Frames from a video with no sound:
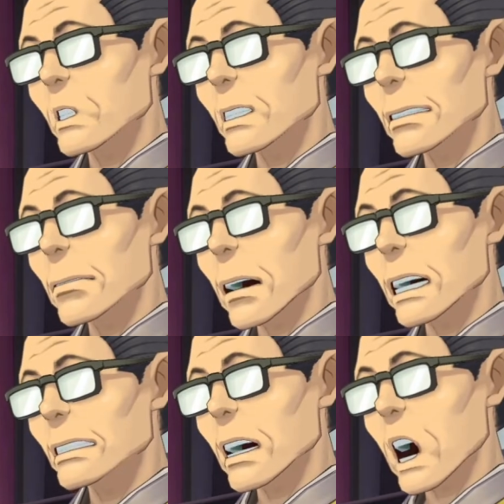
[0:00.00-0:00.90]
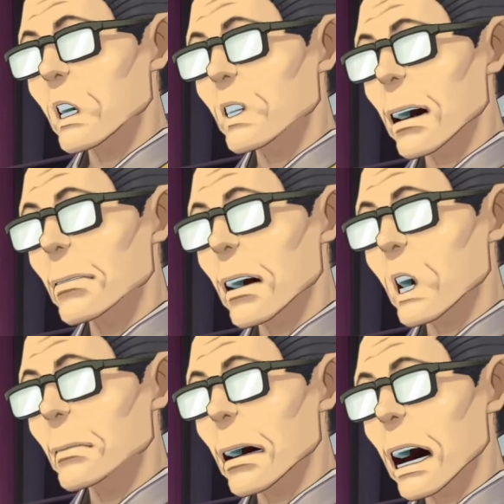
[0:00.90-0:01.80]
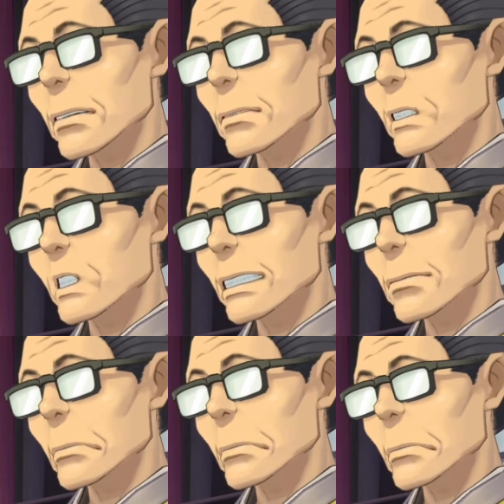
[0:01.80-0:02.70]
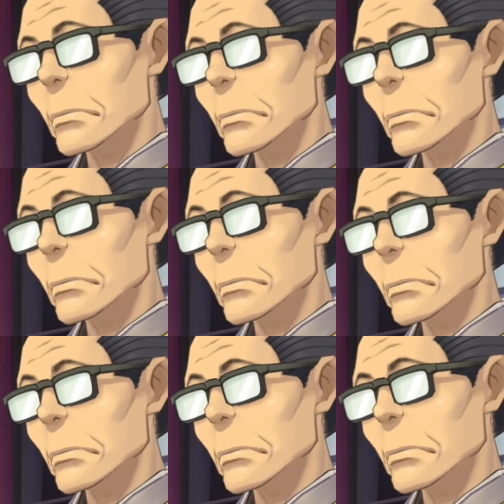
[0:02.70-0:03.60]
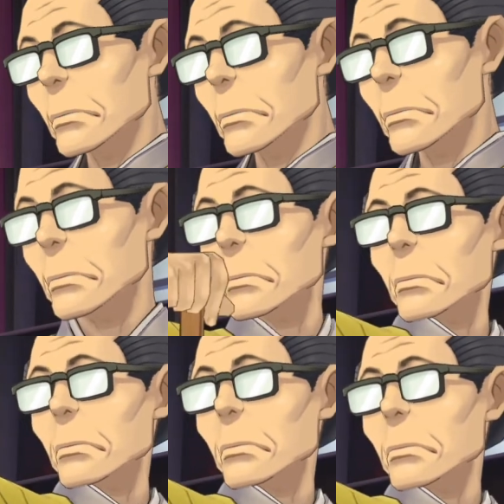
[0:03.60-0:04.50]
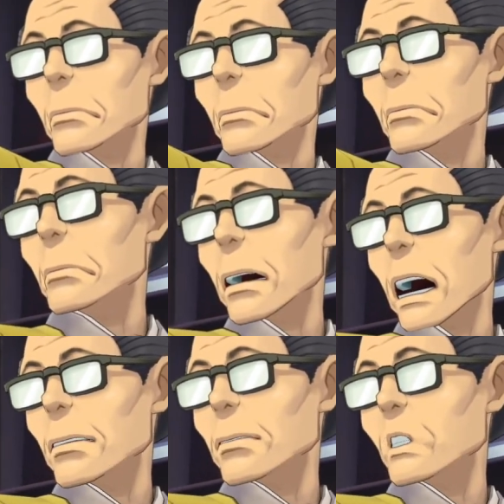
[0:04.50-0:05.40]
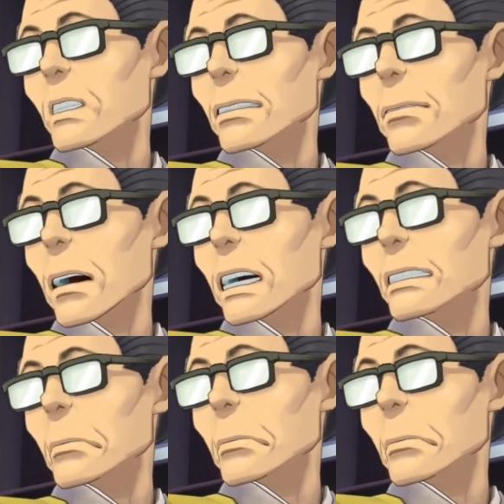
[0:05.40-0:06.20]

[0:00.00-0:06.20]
that there is only one person who could possibly have committed this despicable crime. The